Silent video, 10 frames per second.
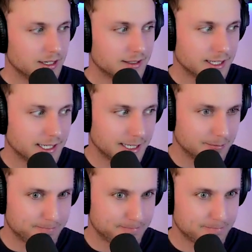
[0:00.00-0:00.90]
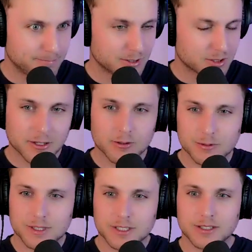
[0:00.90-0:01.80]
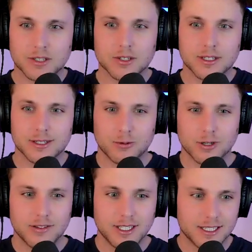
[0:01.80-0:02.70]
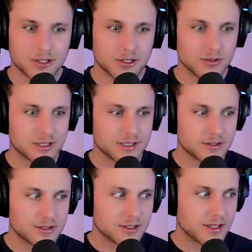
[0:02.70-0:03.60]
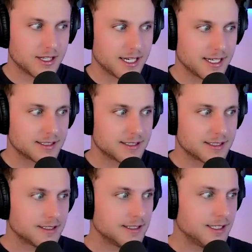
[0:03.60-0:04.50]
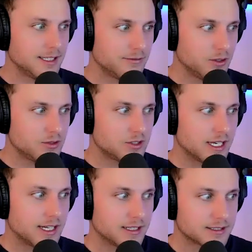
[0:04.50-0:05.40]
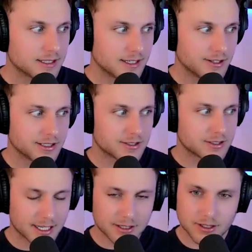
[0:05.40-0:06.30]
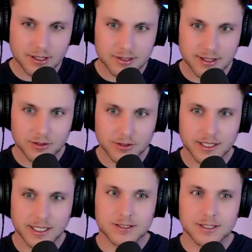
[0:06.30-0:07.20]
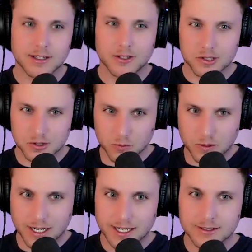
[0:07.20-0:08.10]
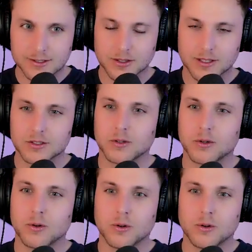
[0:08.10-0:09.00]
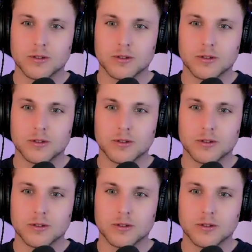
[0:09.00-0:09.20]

I was talking with Matthias earlier. One of the issues is that if you set it on the StackRox level, it gets set cluster wide. So there's a whole,